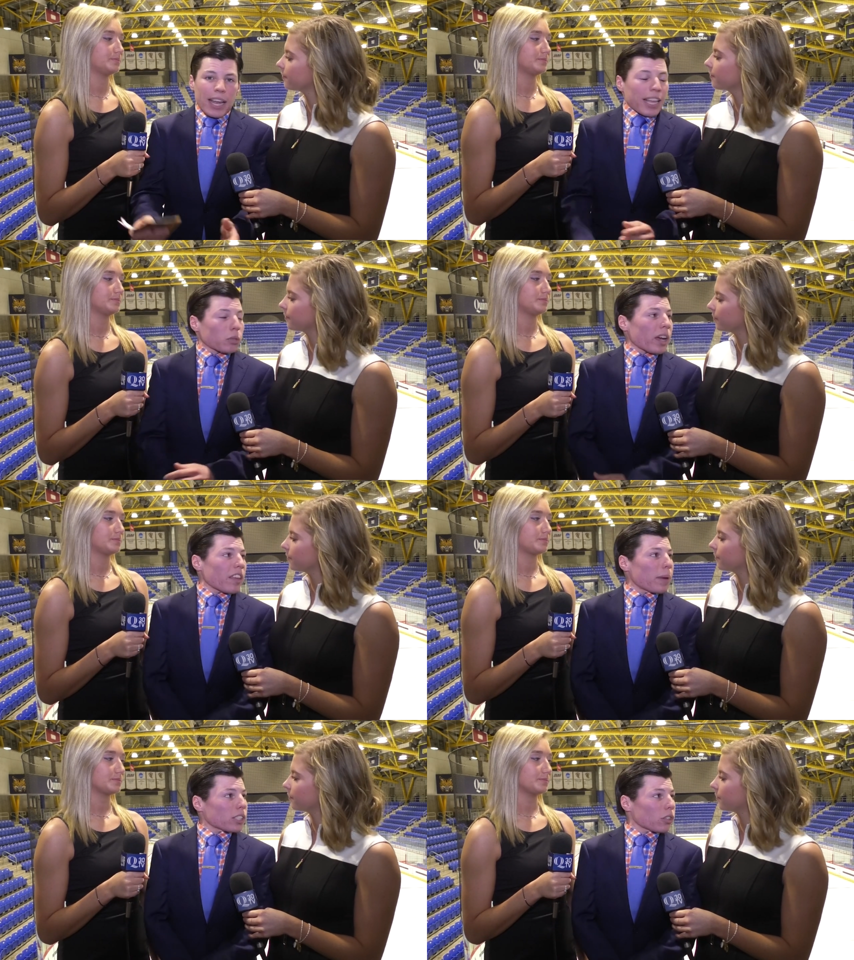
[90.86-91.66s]
Speaker 1: and that's why
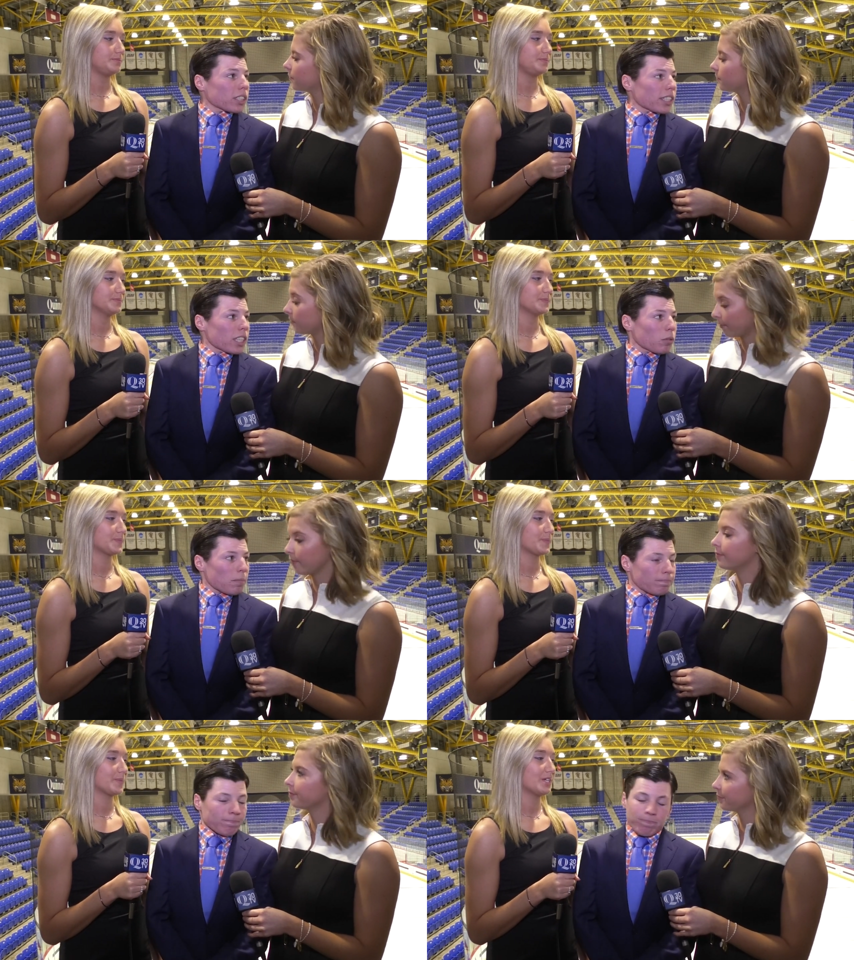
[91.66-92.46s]
they've been so
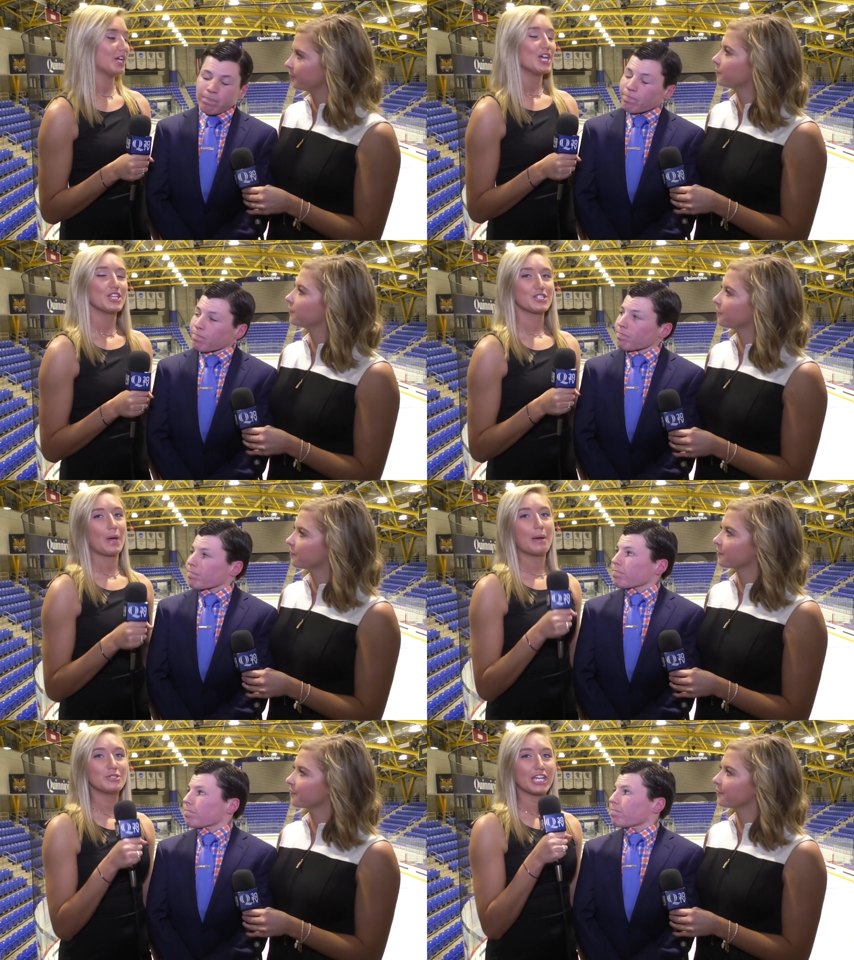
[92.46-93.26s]
successful.
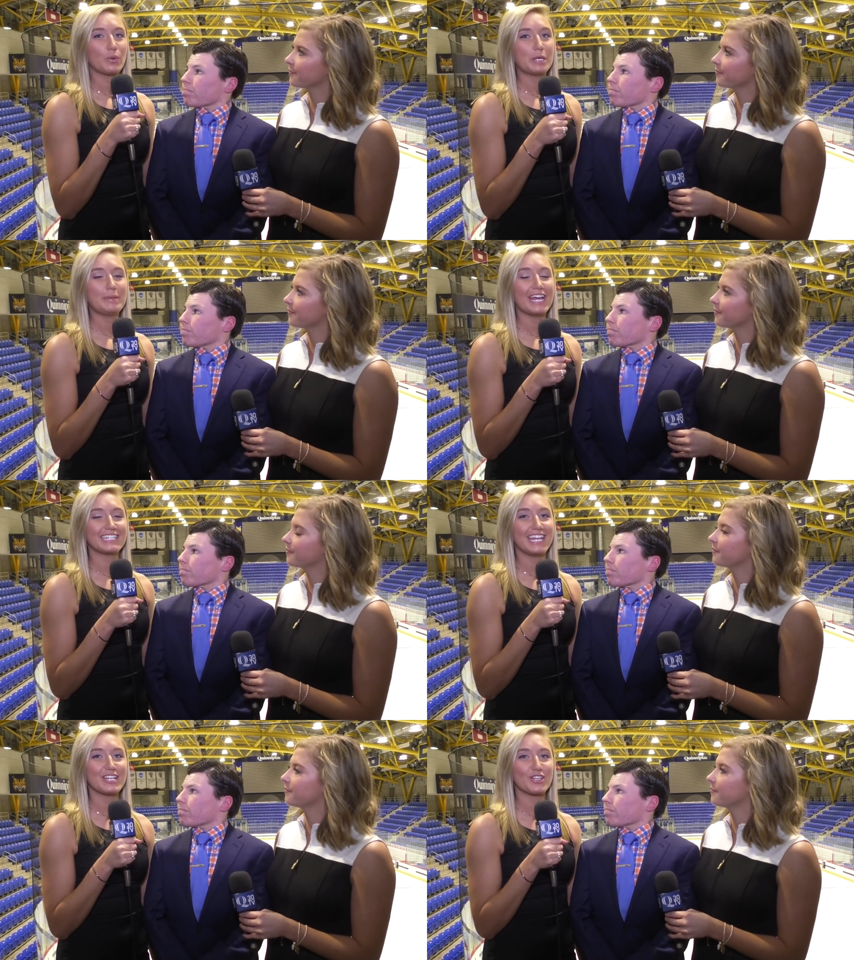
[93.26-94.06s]
Speaker 2: So MJ
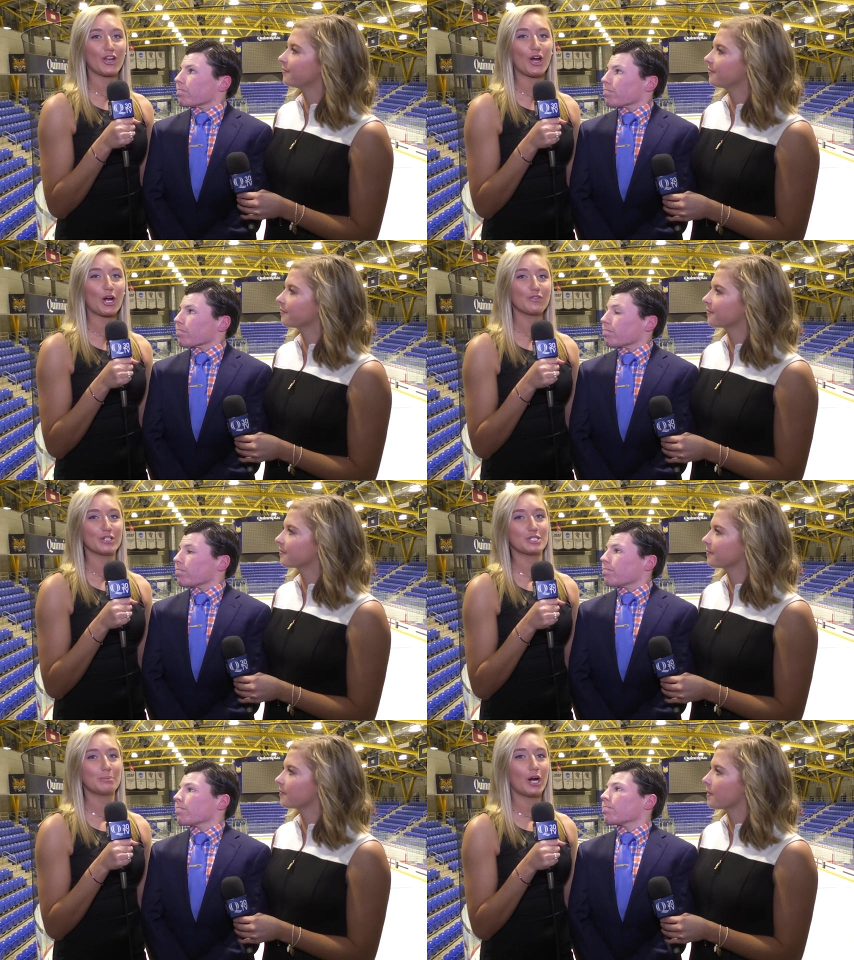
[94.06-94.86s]
Quinnipiac takes on
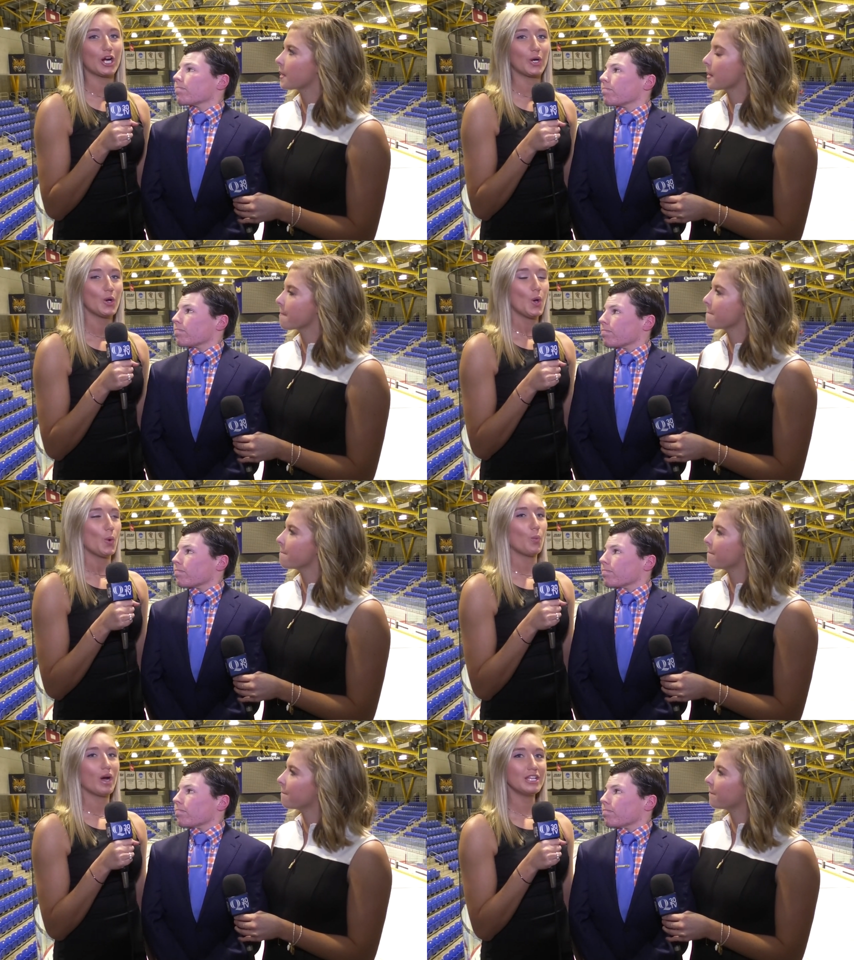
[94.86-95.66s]
Harvard tomorrow.
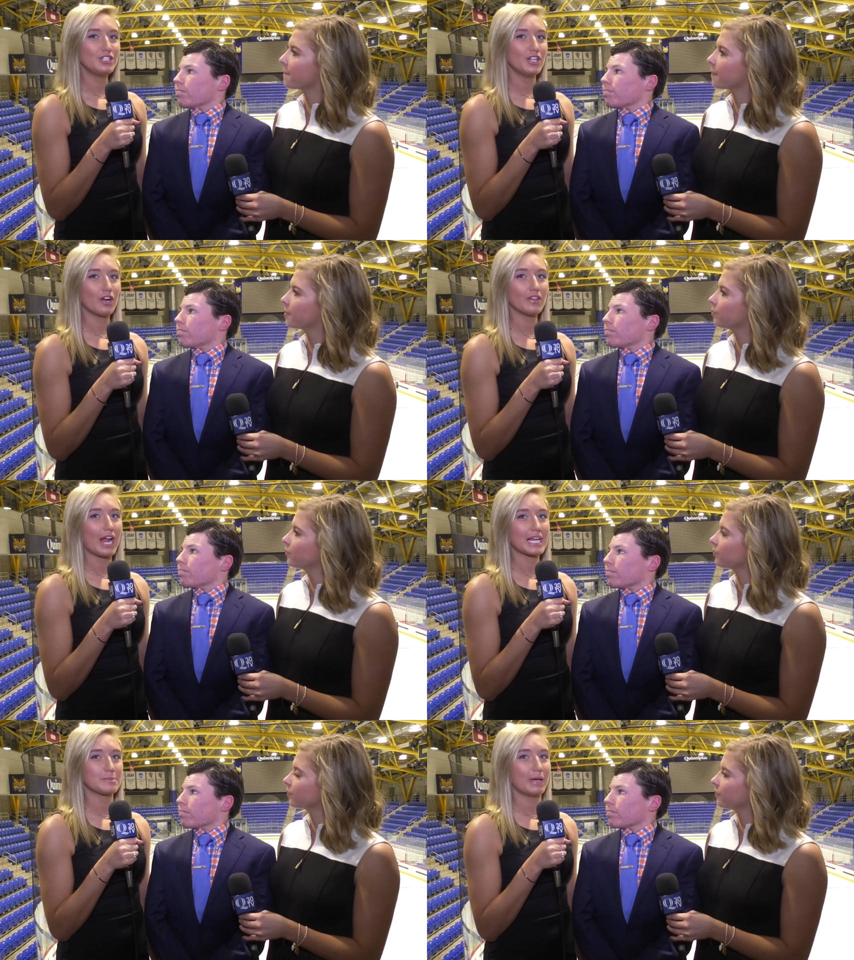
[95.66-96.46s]
What are
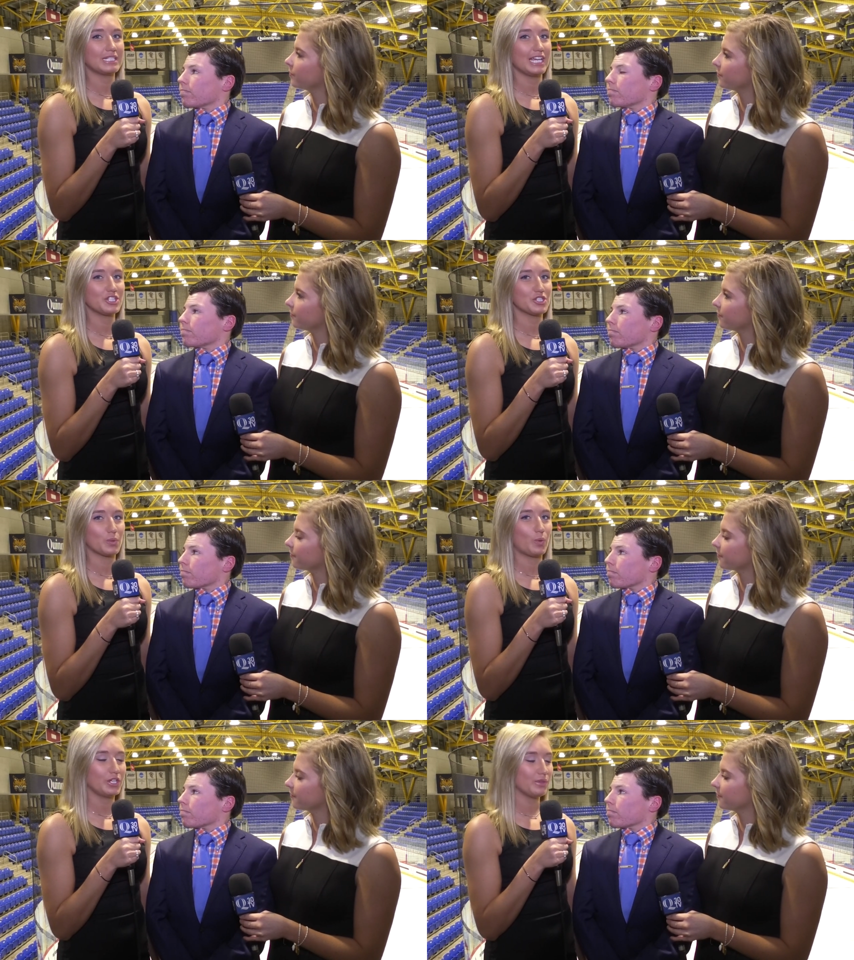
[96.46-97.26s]
their
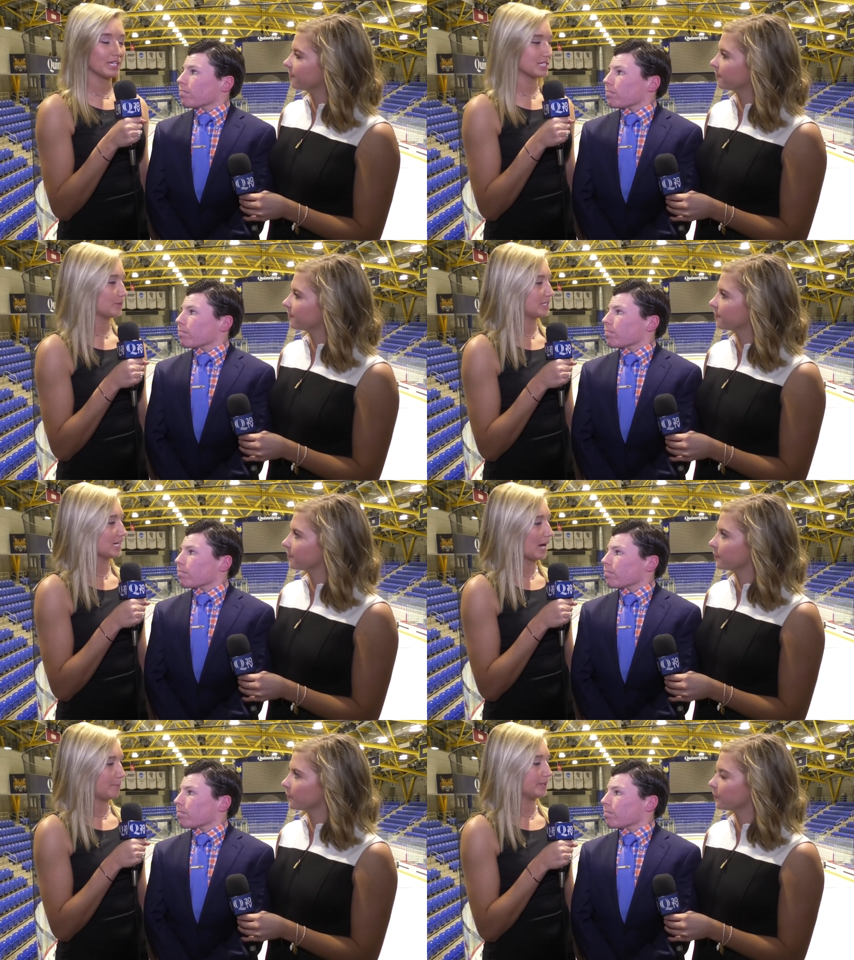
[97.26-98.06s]
expectations, and what do you think is going
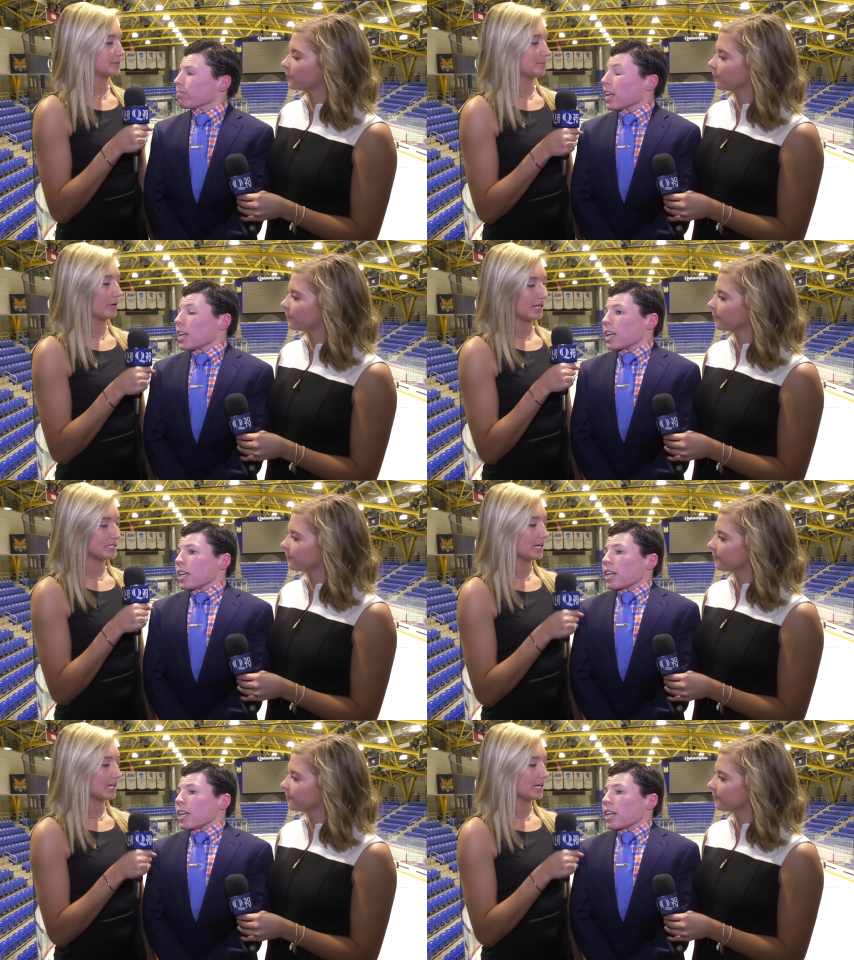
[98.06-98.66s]
to happen tomorrow night's